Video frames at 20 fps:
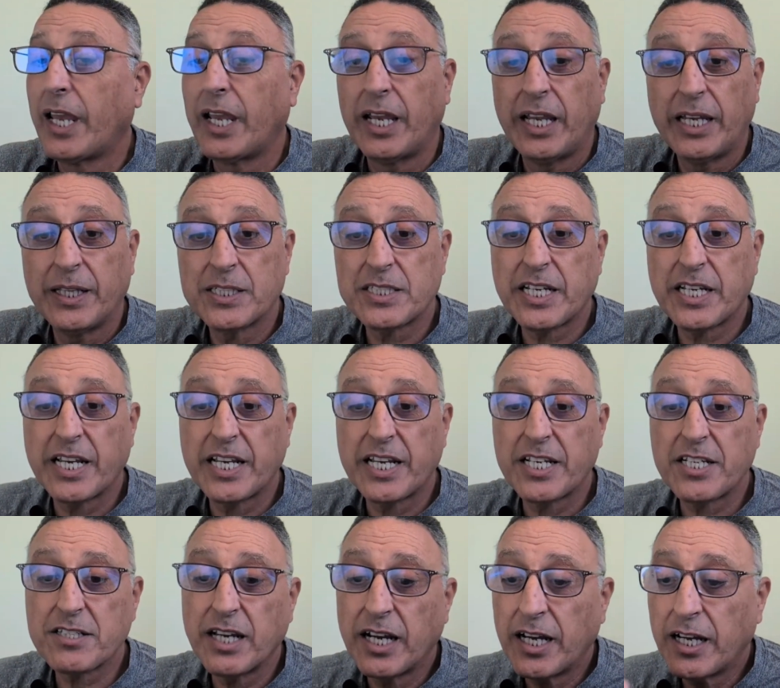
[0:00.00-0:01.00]
In this case,
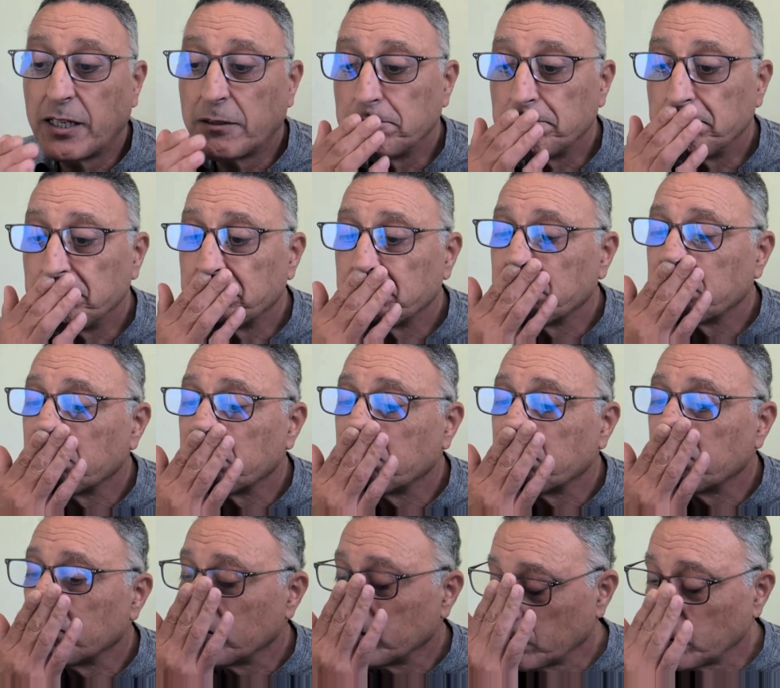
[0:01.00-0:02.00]

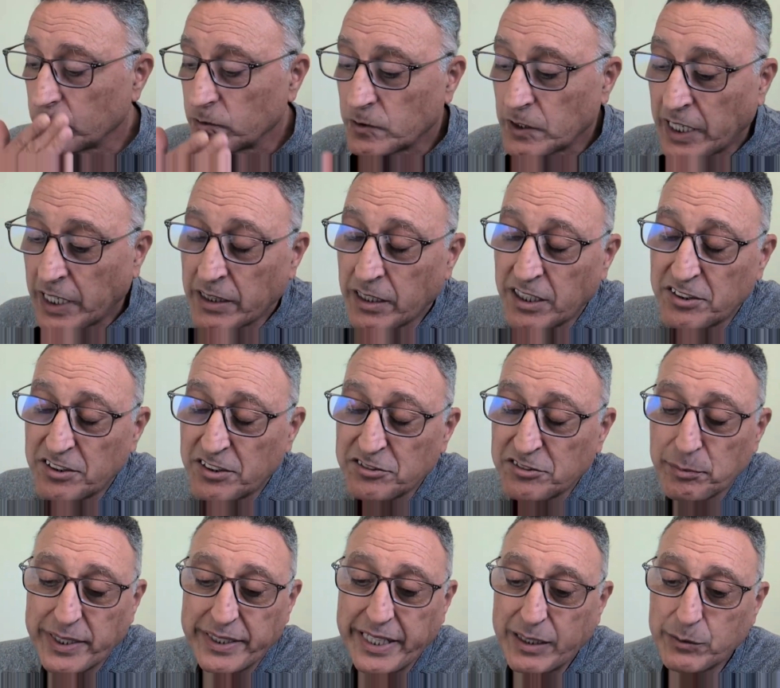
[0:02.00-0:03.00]
I lost my
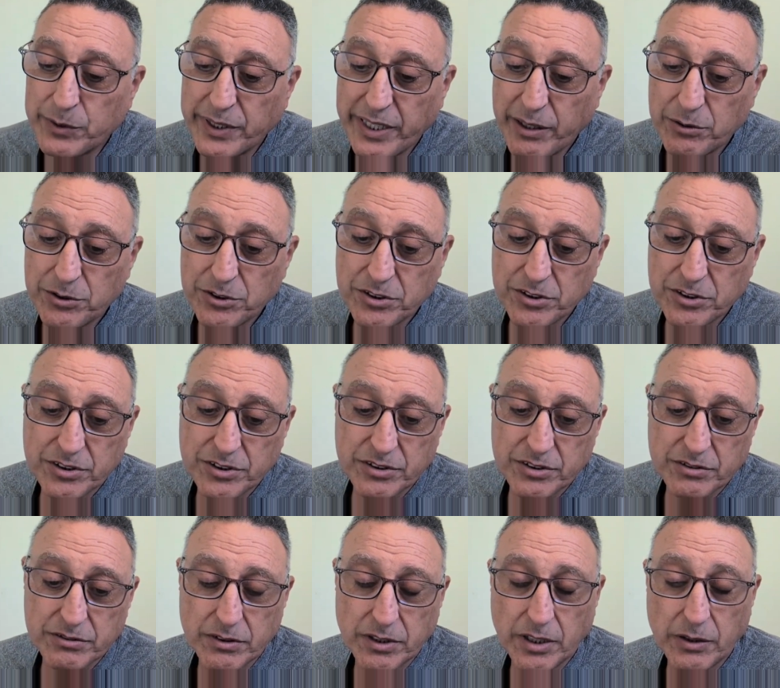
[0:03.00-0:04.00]
dad when I was
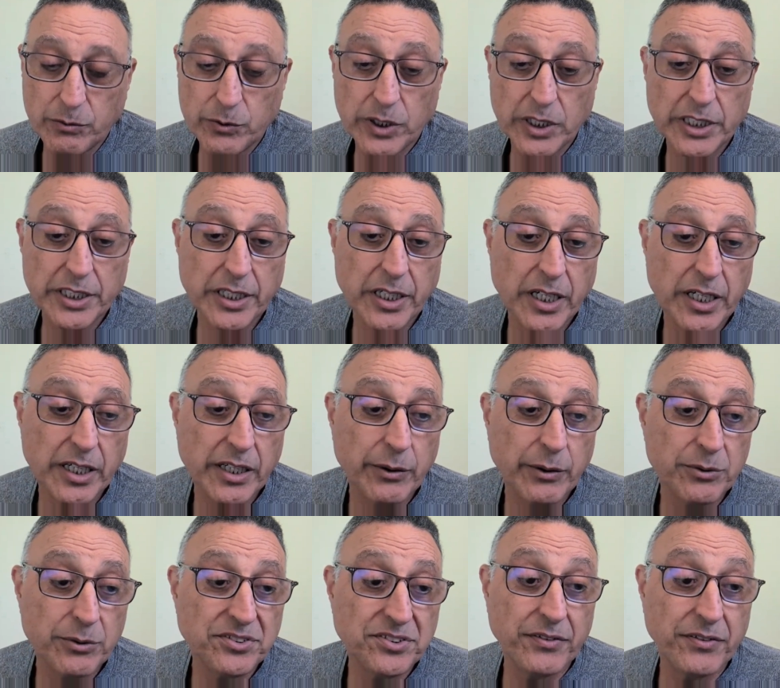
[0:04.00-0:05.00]
really young. I was
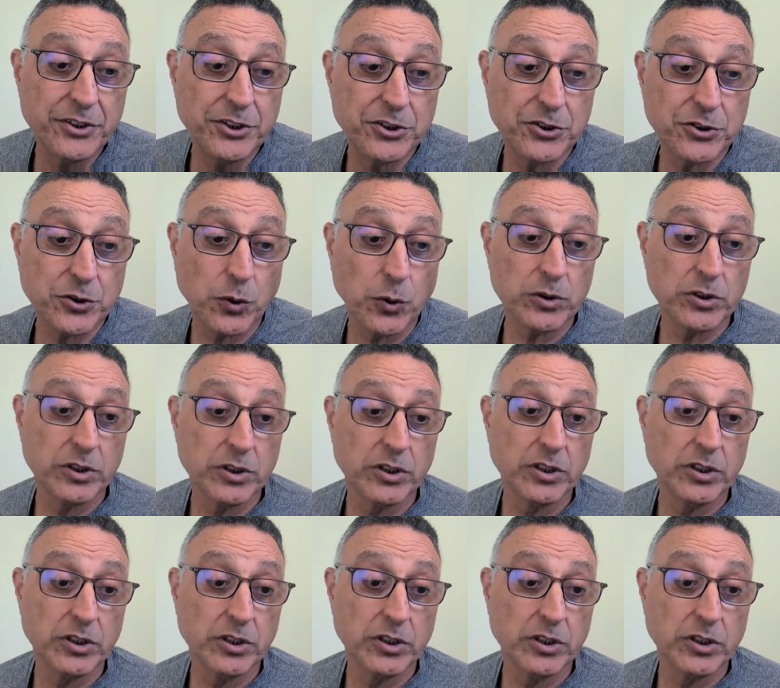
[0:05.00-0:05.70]
7 years old.